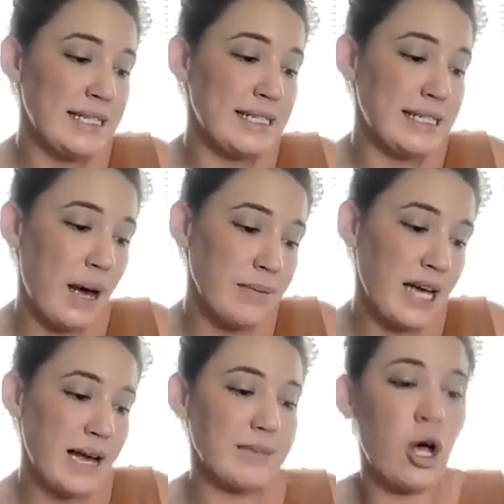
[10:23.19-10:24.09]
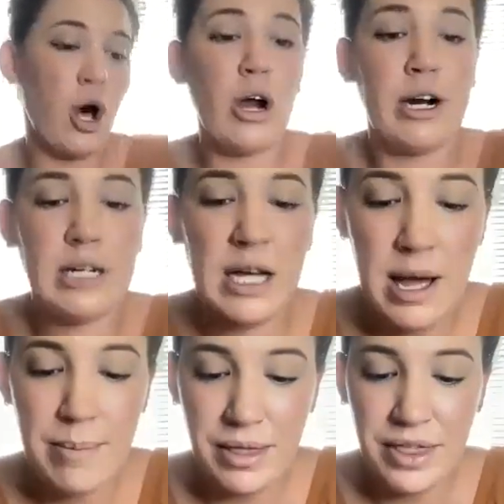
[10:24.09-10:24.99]
is sometimes hard,
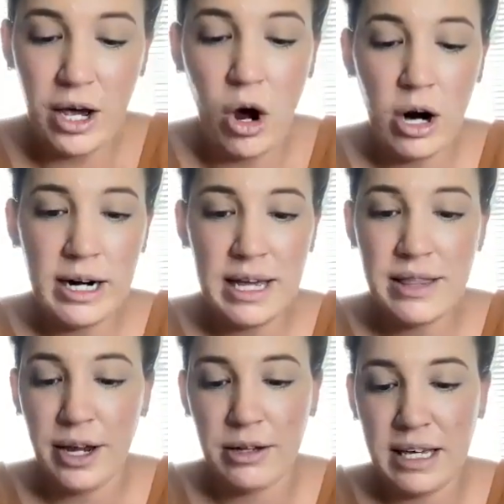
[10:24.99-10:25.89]
but they are in there.